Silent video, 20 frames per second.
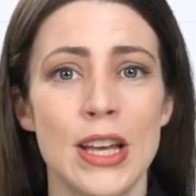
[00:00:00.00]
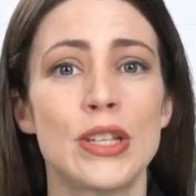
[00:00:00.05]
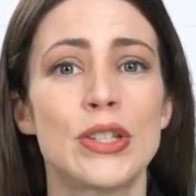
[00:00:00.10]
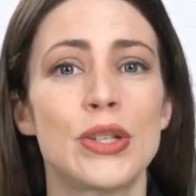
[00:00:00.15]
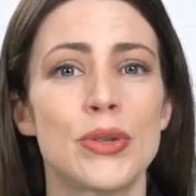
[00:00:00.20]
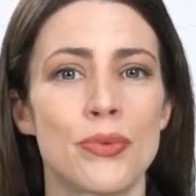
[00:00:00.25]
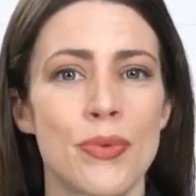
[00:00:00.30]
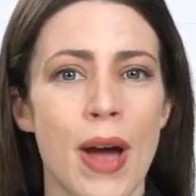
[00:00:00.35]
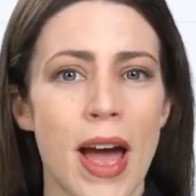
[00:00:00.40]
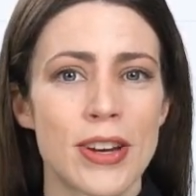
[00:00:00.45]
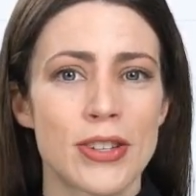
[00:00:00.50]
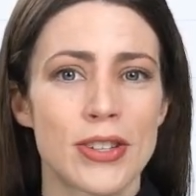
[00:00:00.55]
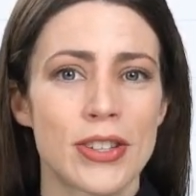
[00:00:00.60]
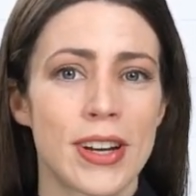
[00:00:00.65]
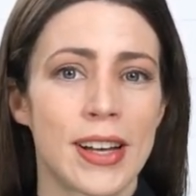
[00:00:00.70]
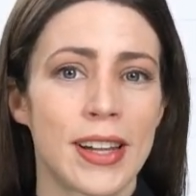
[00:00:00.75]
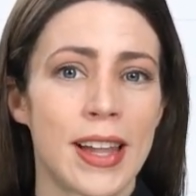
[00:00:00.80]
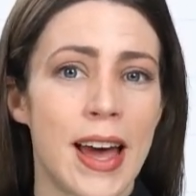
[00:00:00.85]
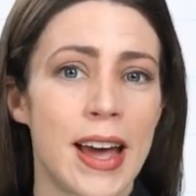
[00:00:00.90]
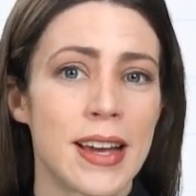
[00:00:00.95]
To
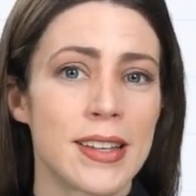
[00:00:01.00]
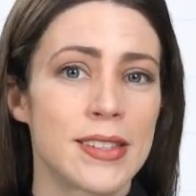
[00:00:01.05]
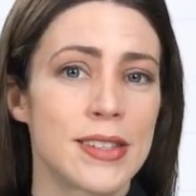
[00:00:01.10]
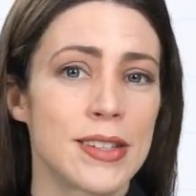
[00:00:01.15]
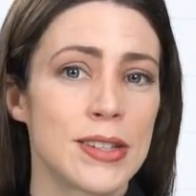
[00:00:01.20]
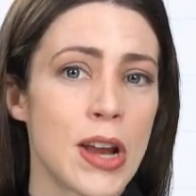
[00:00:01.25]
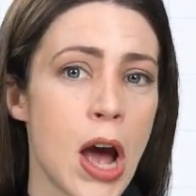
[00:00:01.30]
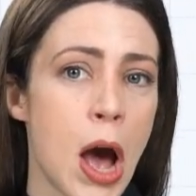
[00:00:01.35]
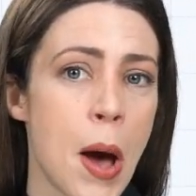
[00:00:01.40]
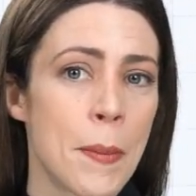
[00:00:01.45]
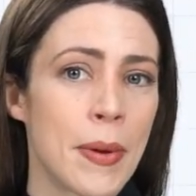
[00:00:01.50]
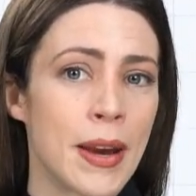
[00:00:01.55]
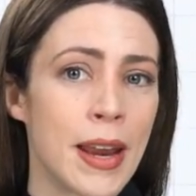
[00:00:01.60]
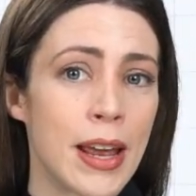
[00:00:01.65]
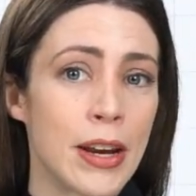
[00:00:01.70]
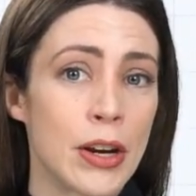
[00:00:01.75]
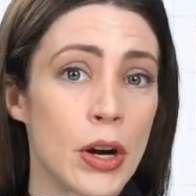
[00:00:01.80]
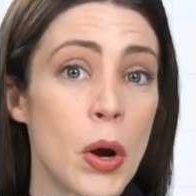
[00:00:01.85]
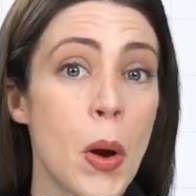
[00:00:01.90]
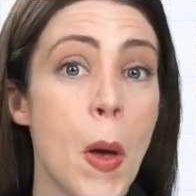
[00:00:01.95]
rationalize
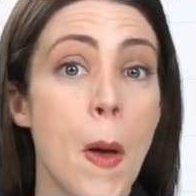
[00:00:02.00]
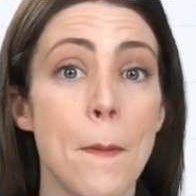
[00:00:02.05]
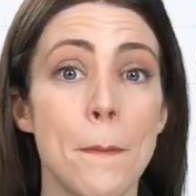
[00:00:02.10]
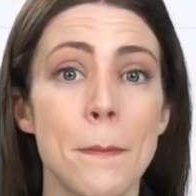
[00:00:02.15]
denominator